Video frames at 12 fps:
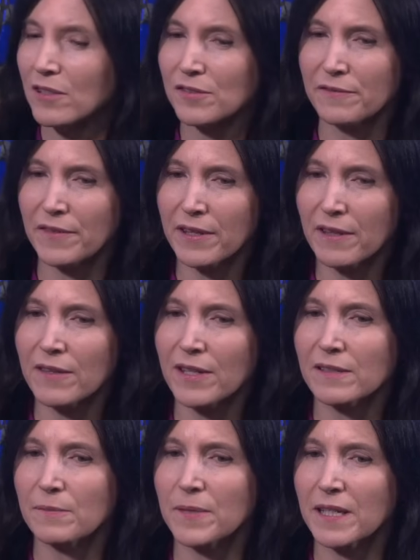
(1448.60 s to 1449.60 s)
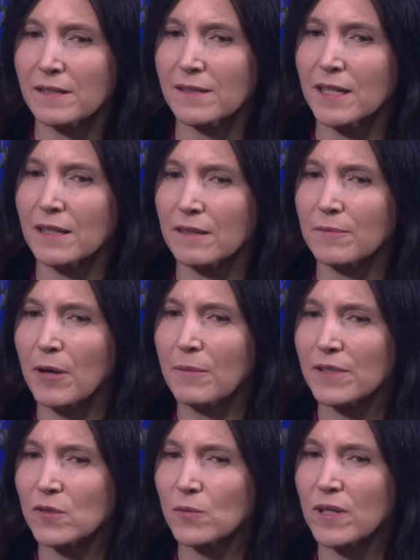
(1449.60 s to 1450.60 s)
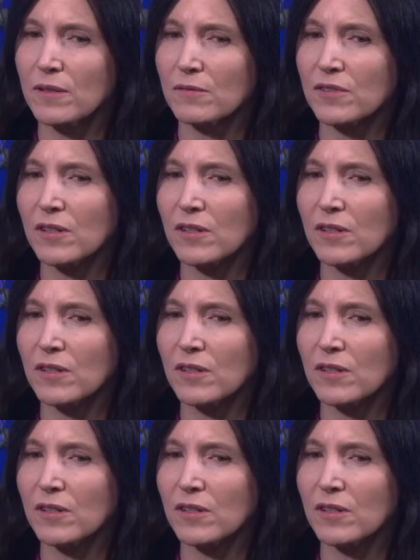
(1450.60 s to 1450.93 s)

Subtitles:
of other things are being said at the moment as well. So